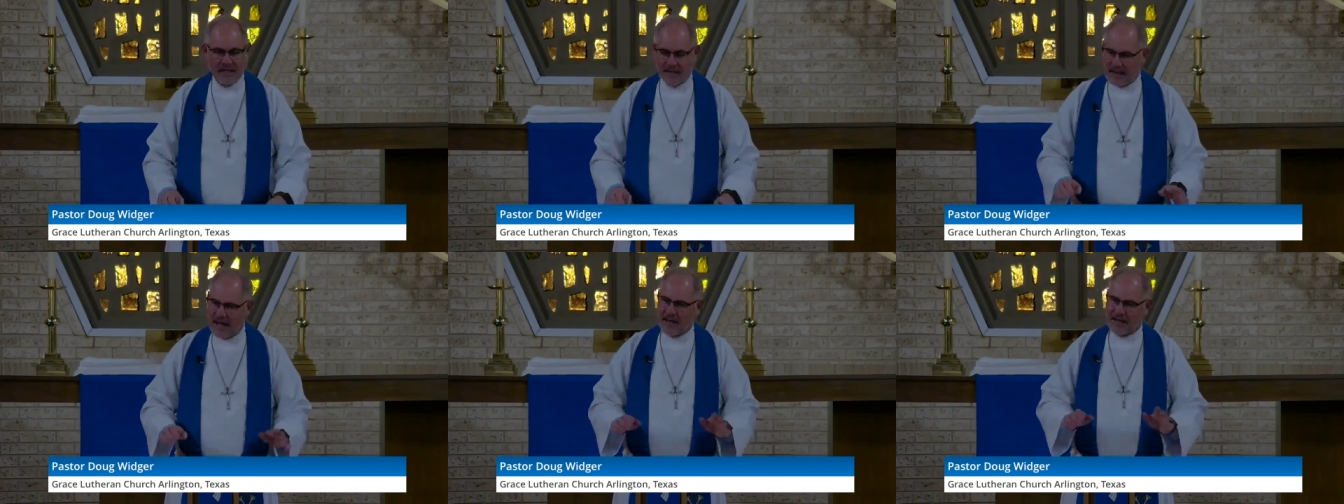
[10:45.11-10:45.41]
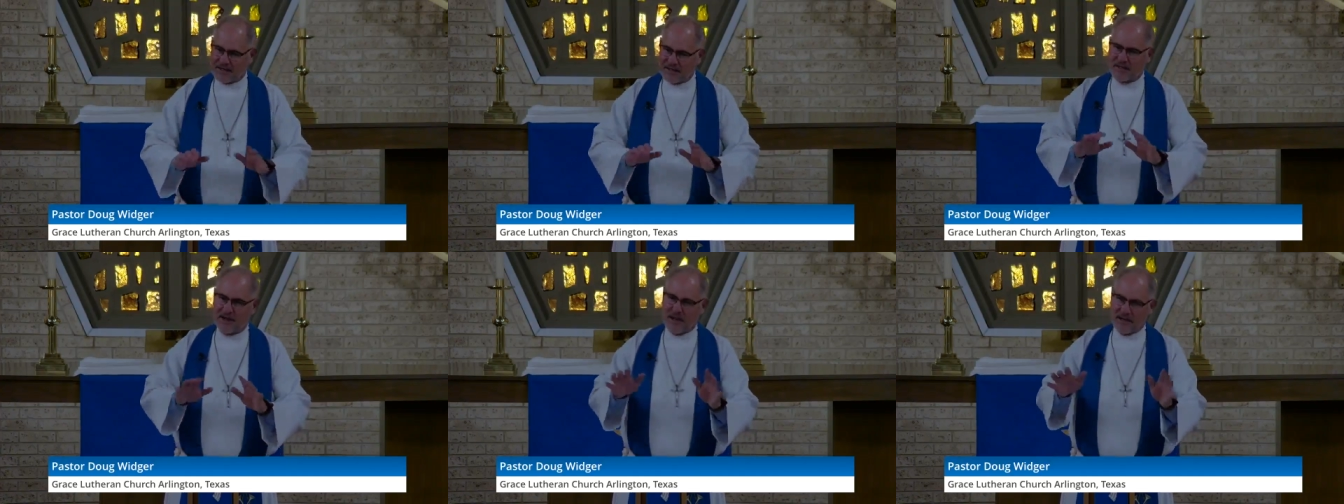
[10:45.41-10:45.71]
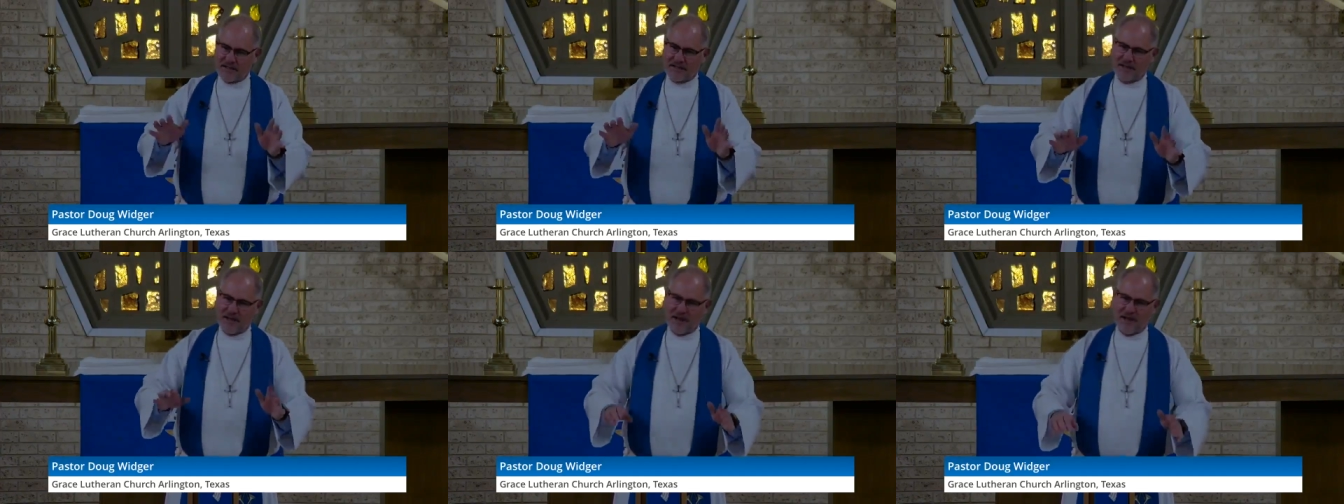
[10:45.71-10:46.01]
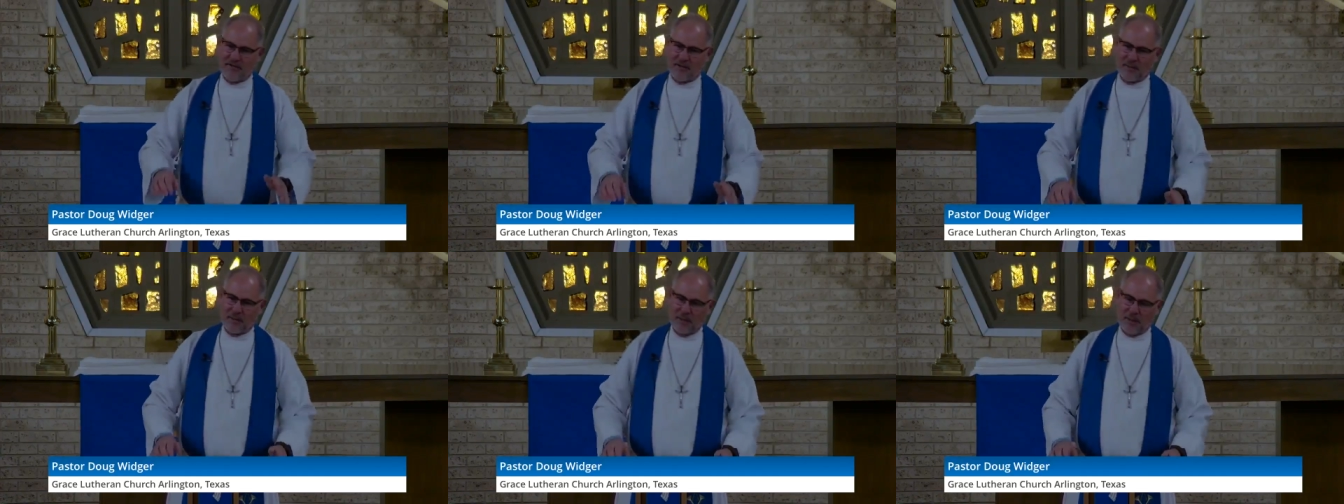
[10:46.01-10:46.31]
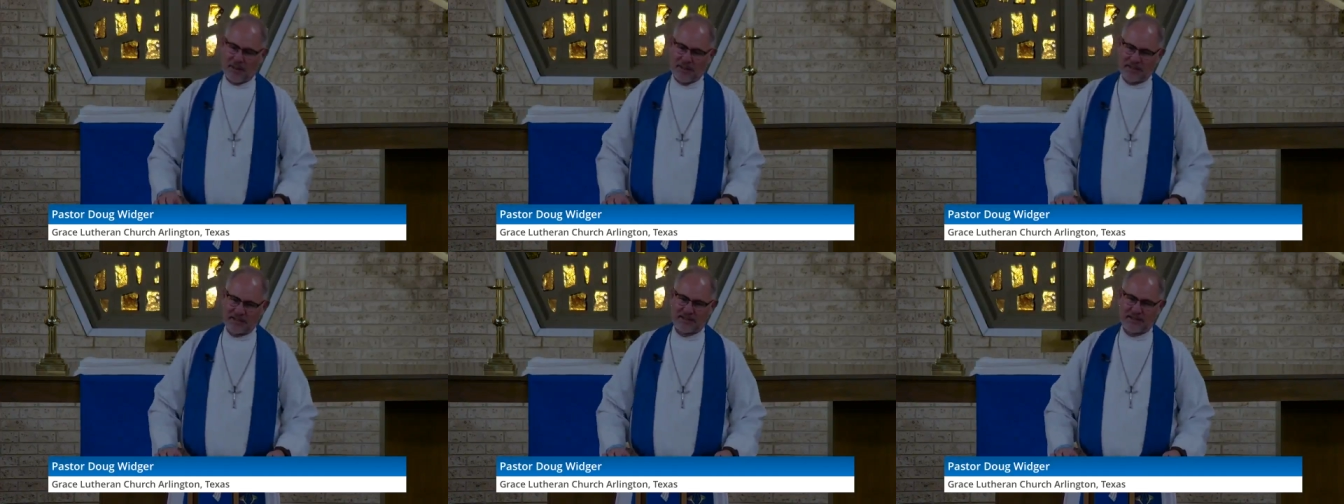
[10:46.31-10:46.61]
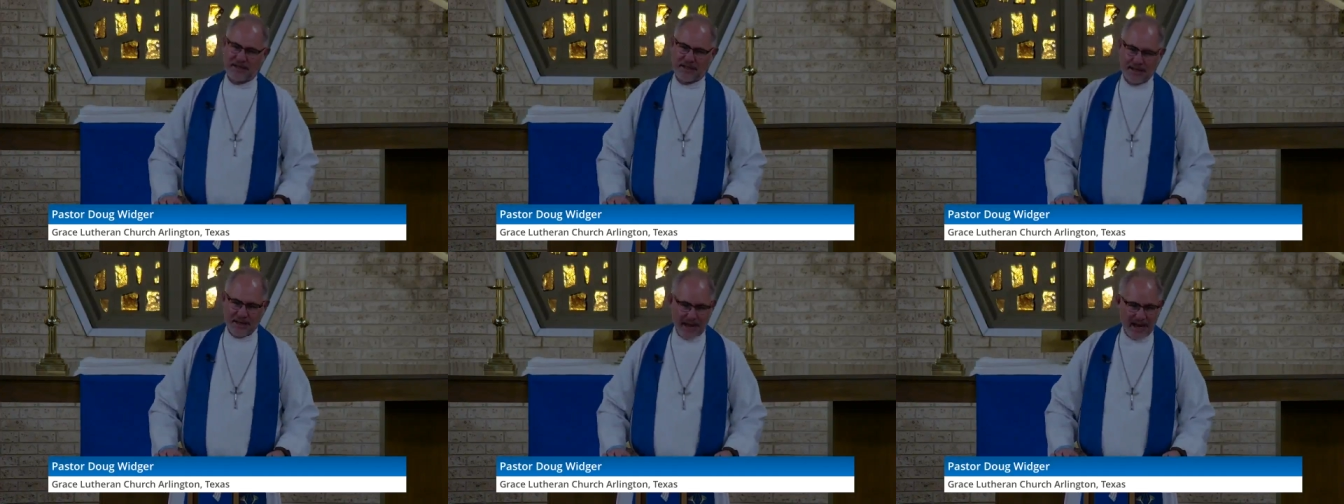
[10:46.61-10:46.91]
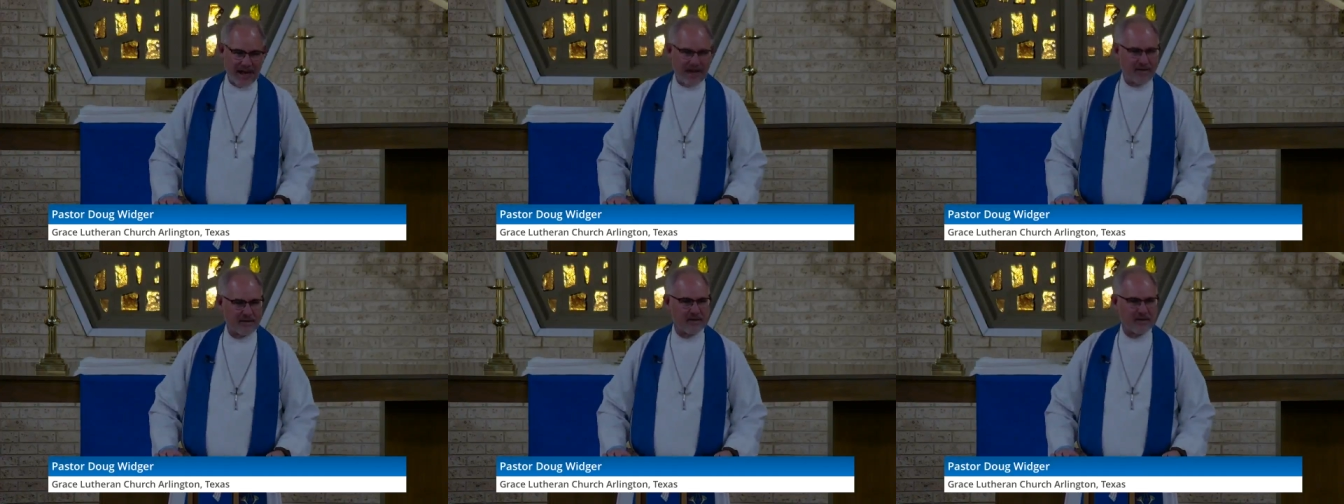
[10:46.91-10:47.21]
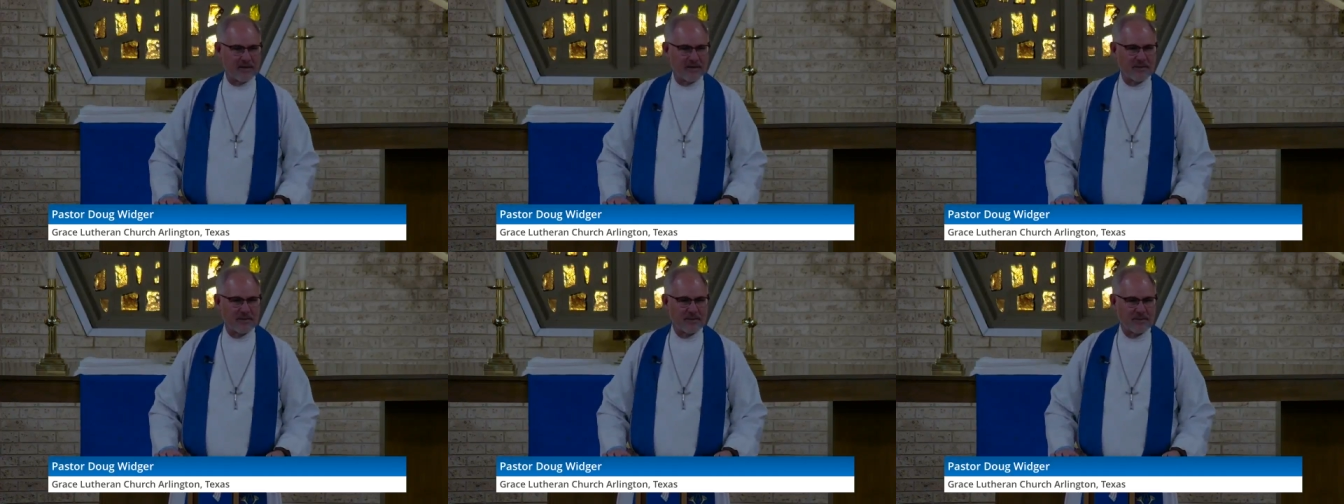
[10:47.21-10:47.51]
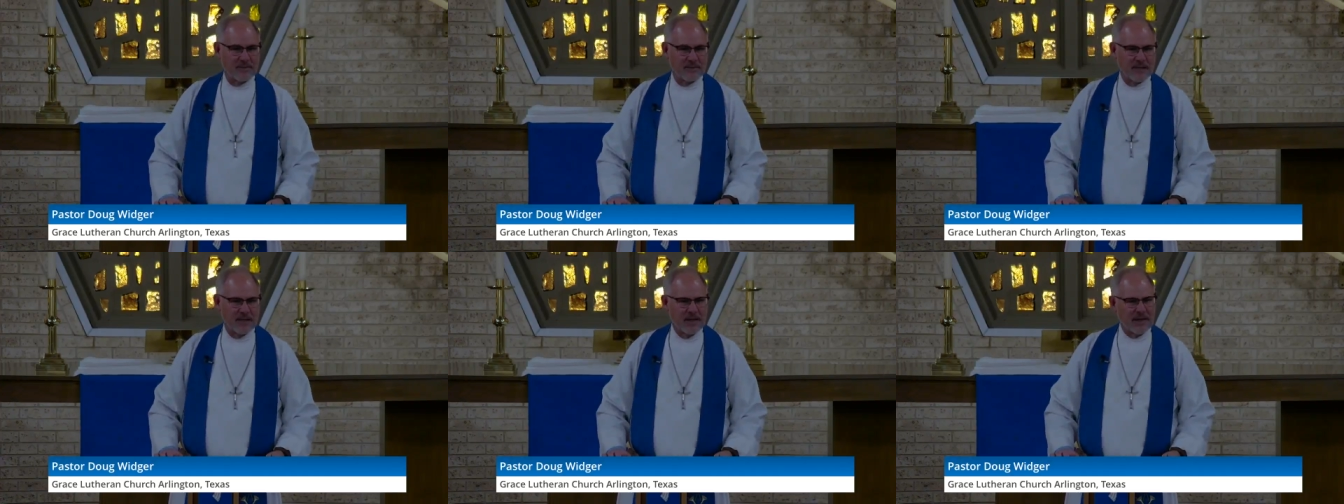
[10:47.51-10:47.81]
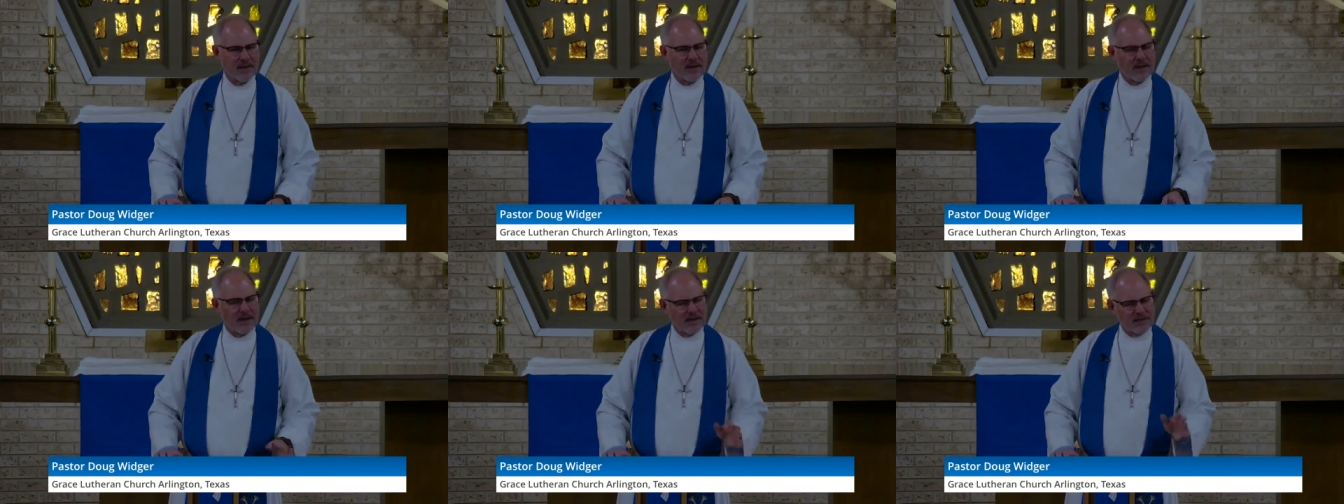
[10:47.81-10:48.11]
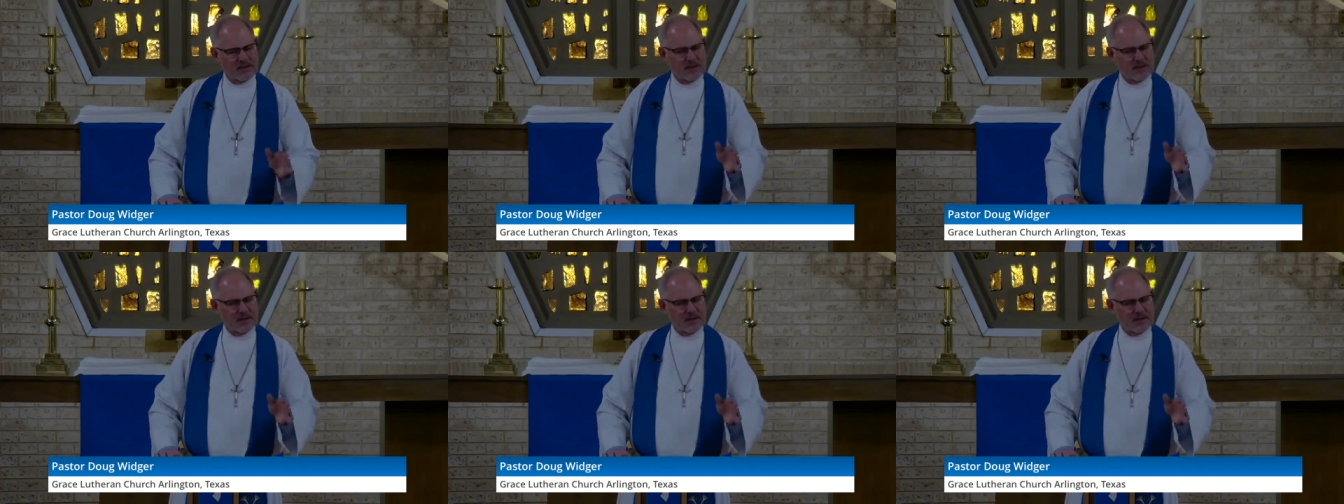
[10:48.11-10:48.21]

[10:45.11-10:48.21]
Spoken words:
Yeah, it's nice to have a place to gather. I